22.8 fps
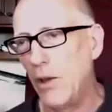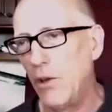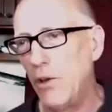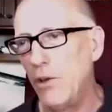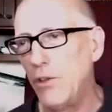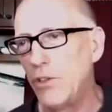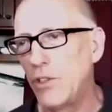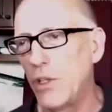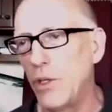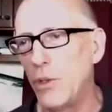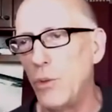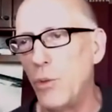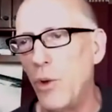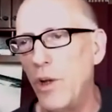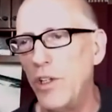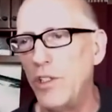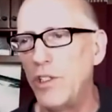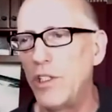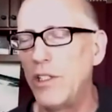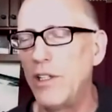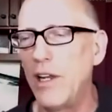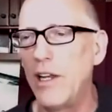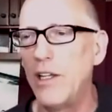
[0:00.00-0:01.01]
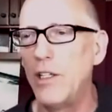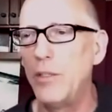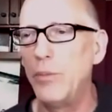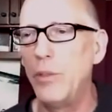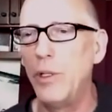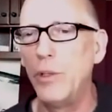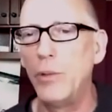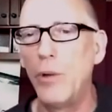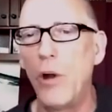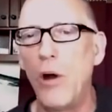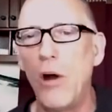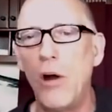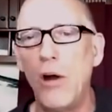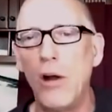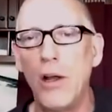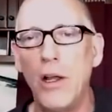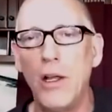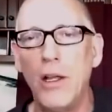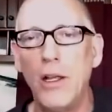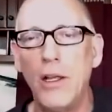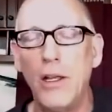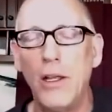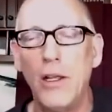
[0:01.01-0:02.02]
So the ones that tend to be wrong
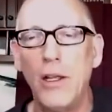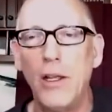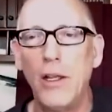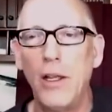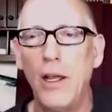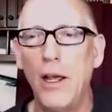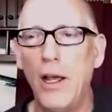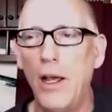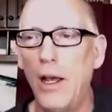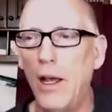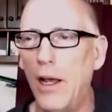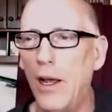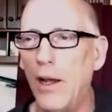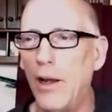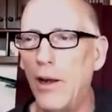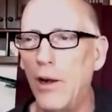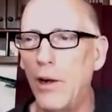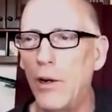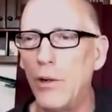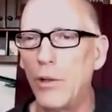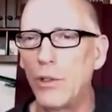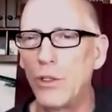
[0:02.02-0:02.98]
are